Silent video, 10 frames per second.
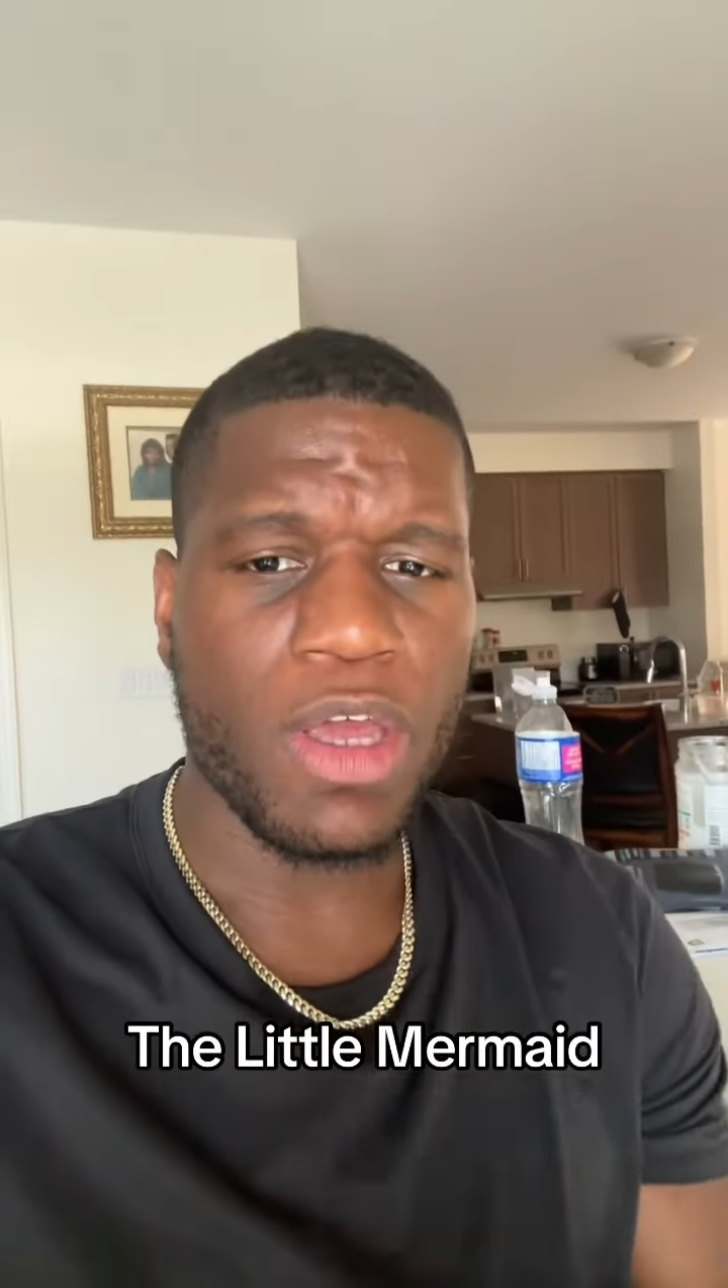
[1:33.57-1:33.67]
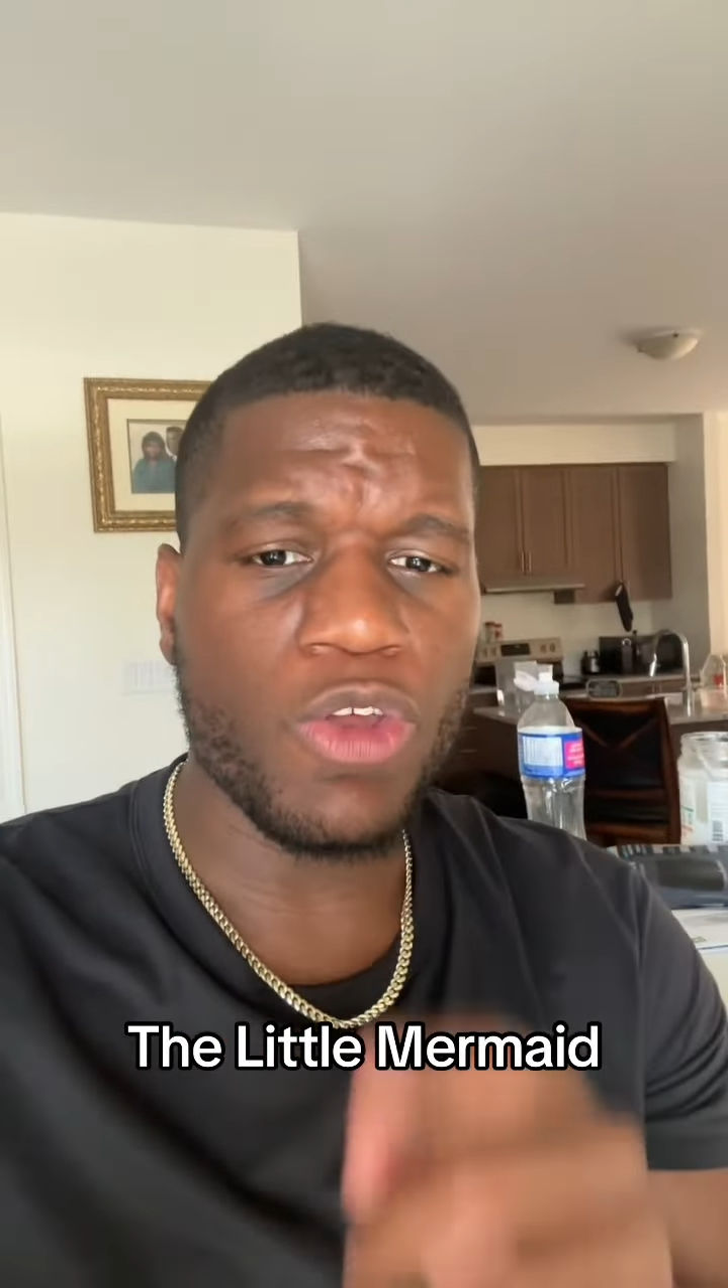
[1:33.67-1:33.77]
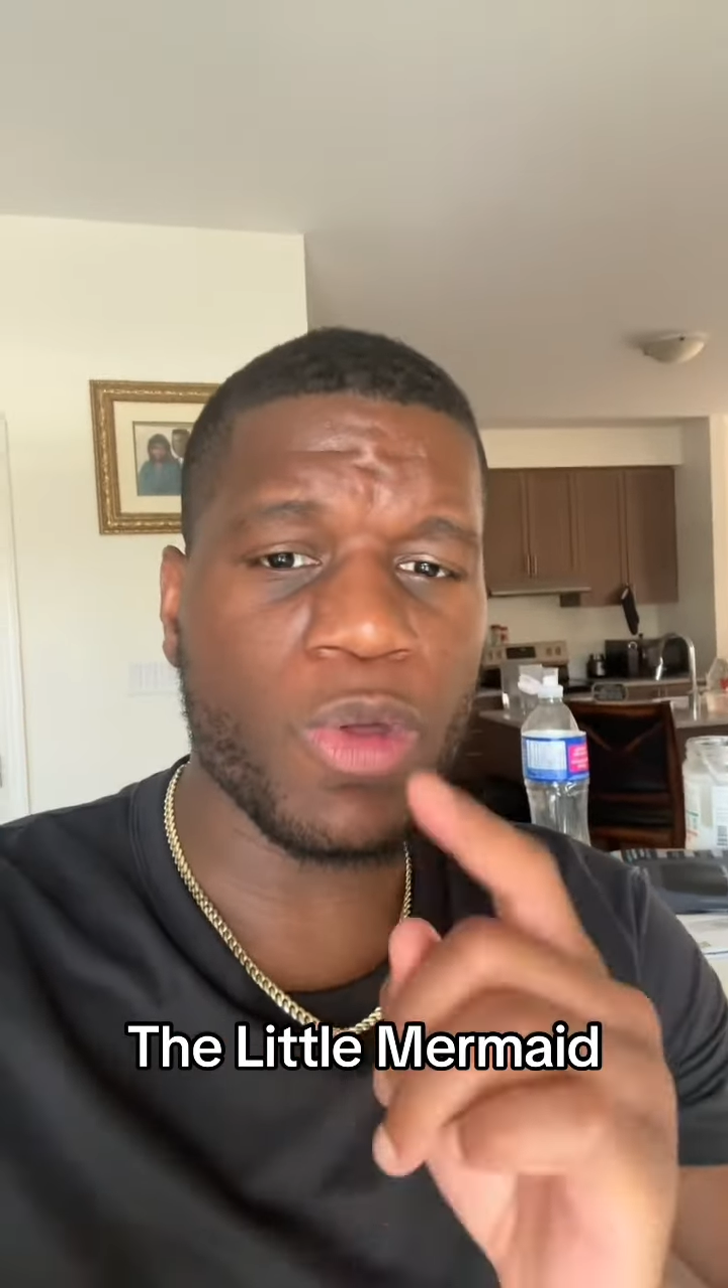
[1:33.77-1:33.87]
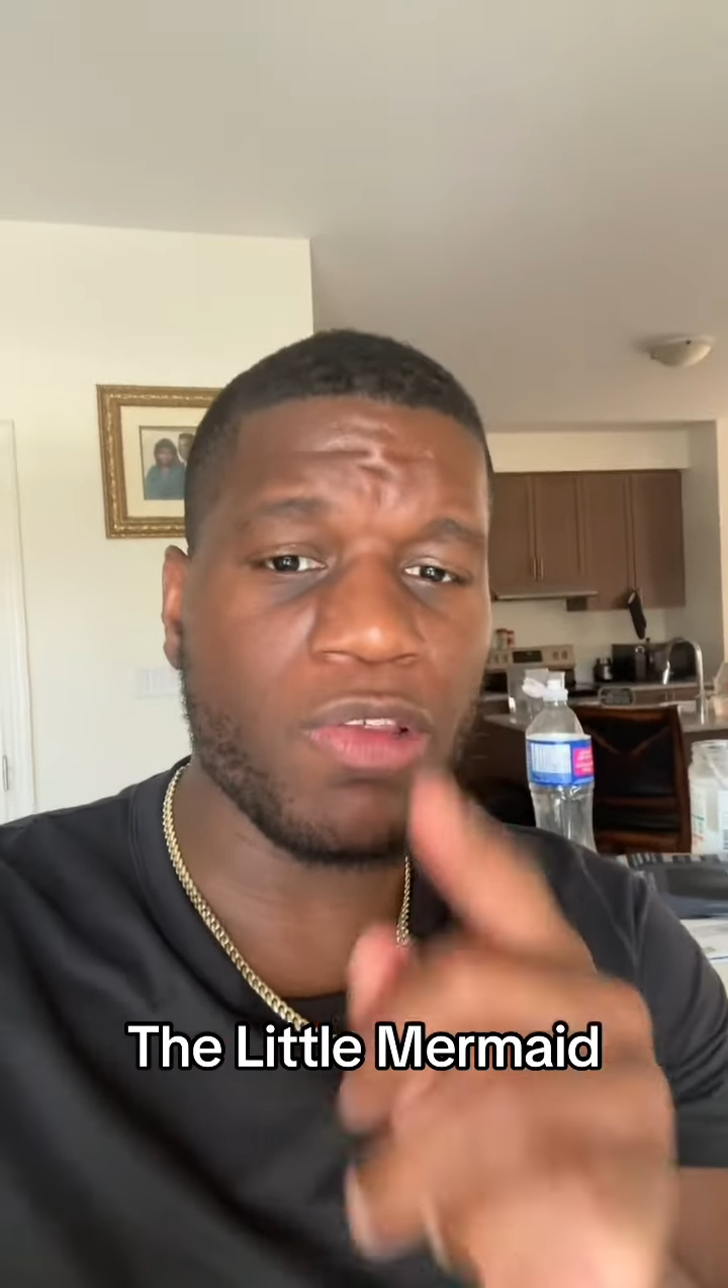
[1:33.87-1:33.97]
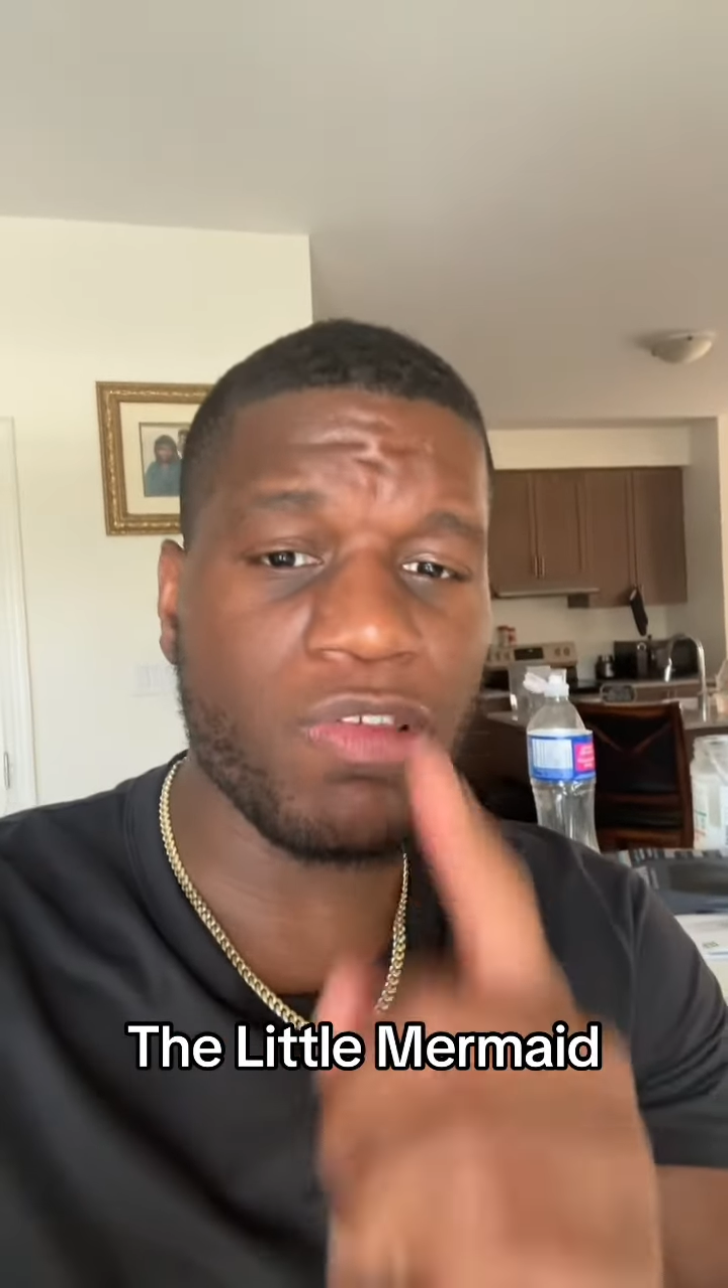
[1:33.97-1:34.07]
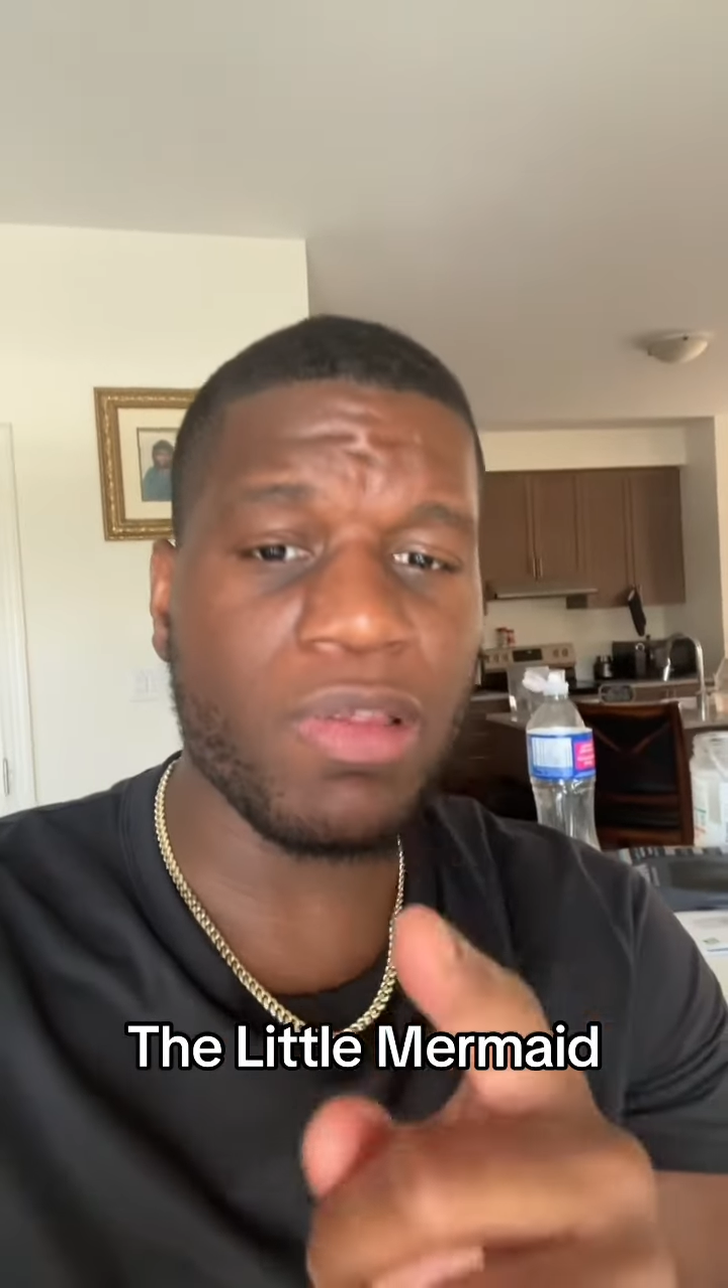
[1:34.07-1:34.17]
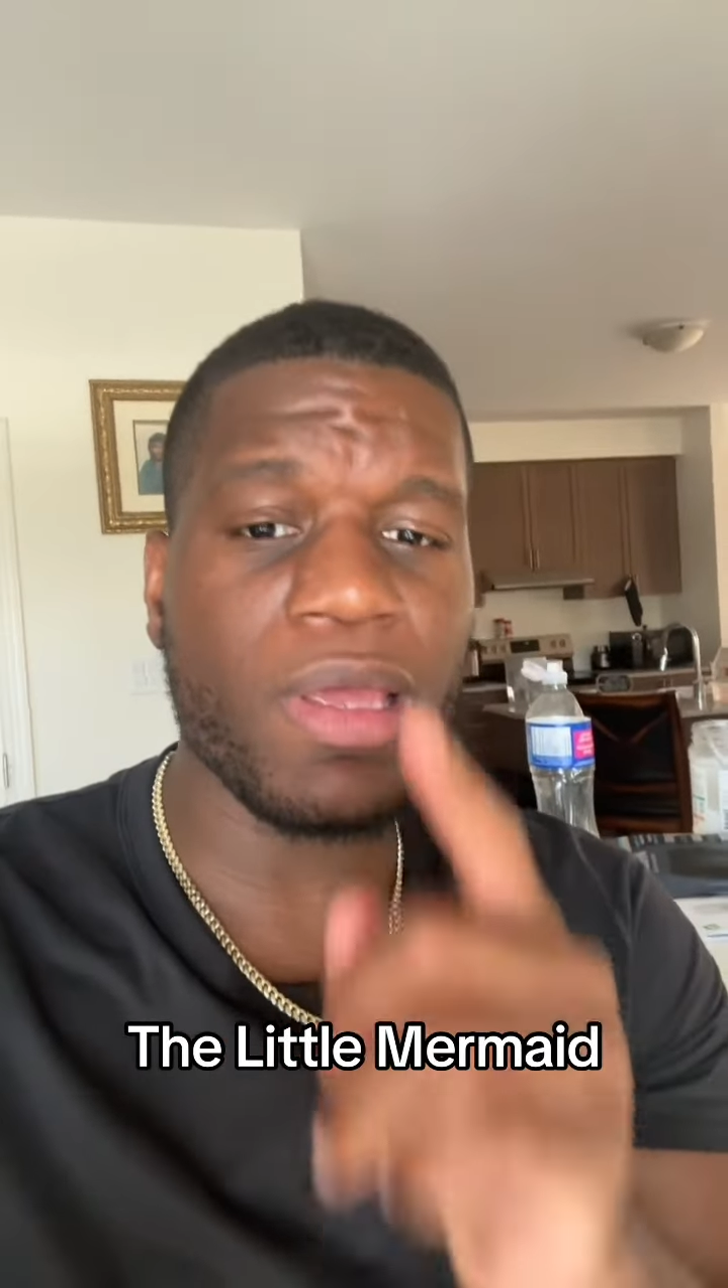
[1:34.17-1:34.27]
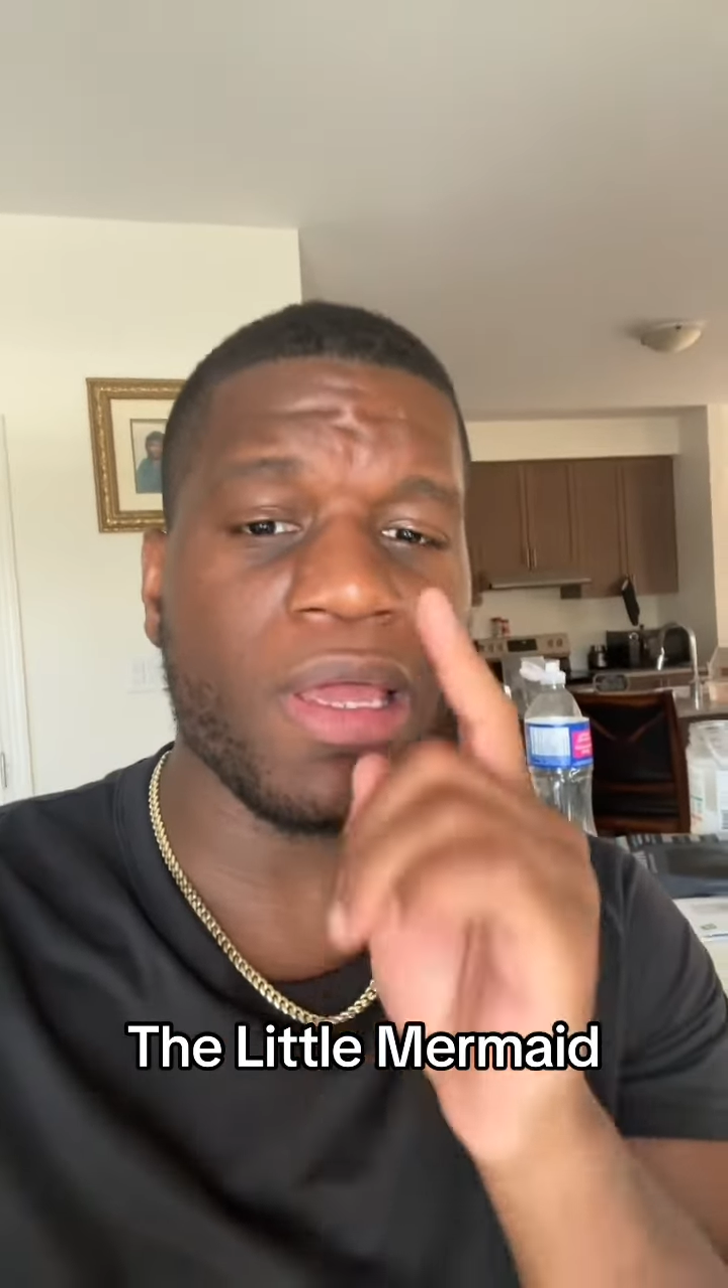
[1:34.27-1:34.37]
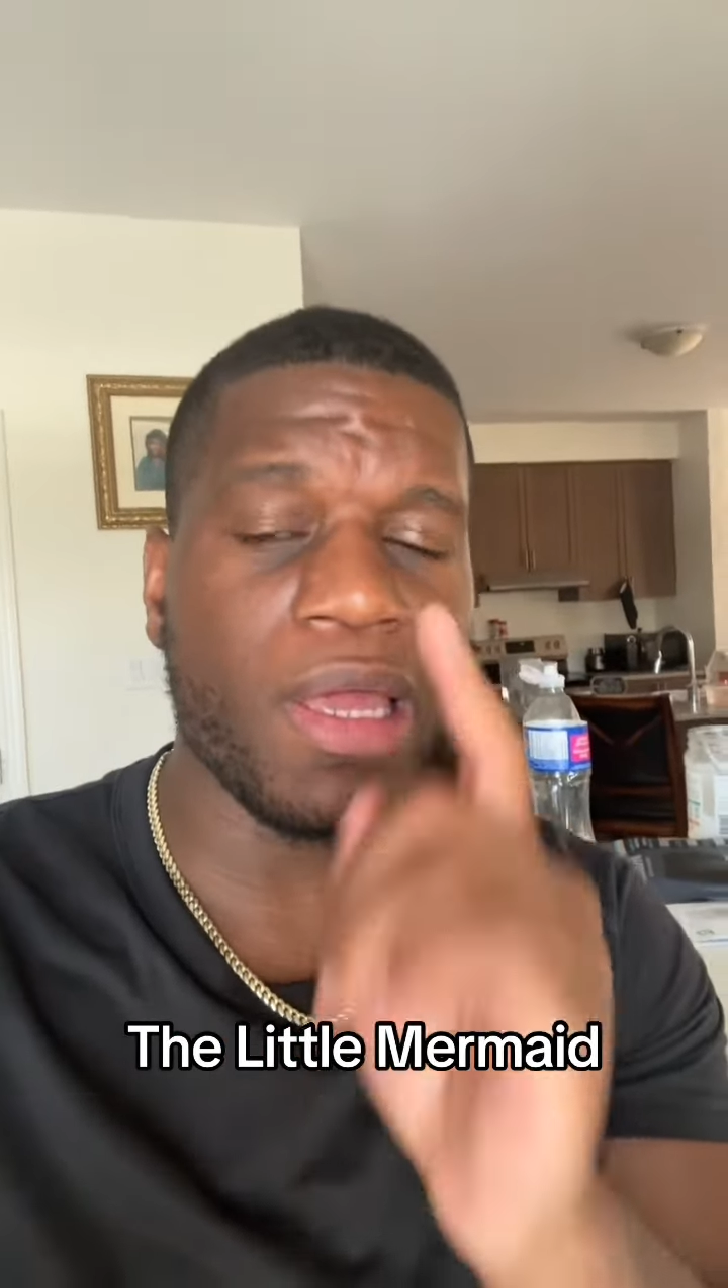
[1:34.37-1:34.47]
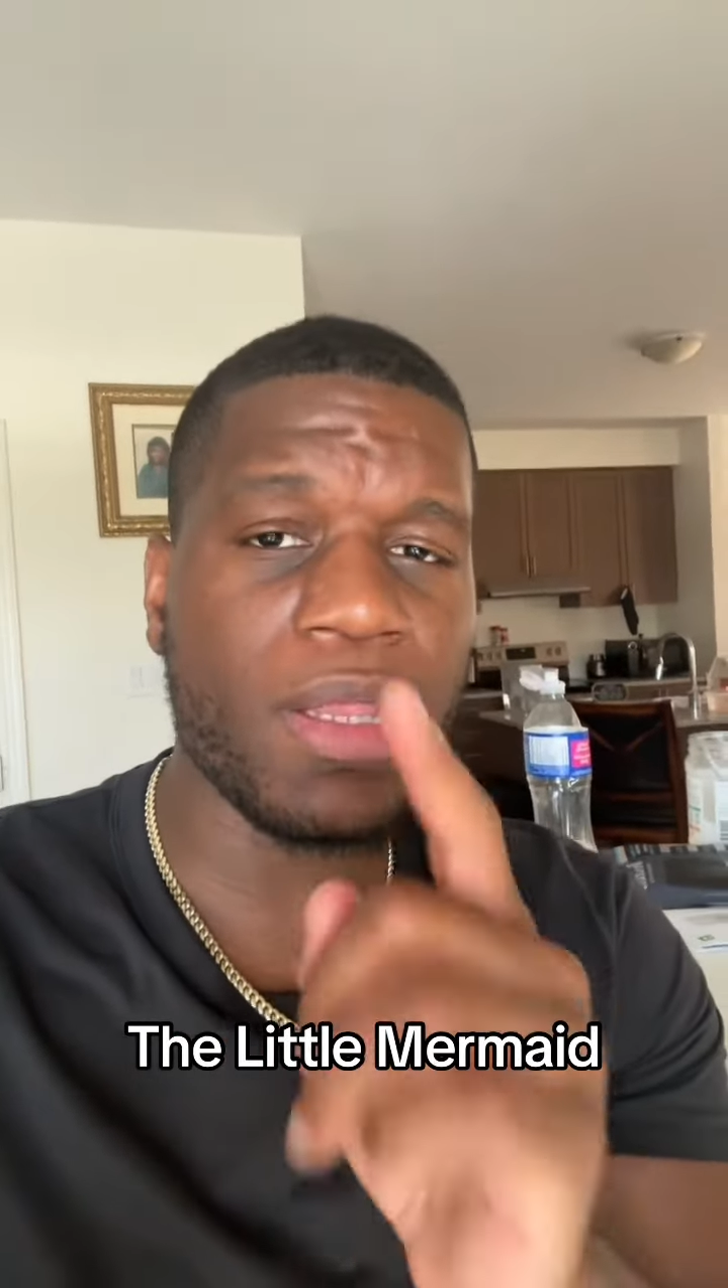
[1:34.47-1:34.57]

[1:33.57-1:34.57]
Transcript: You could see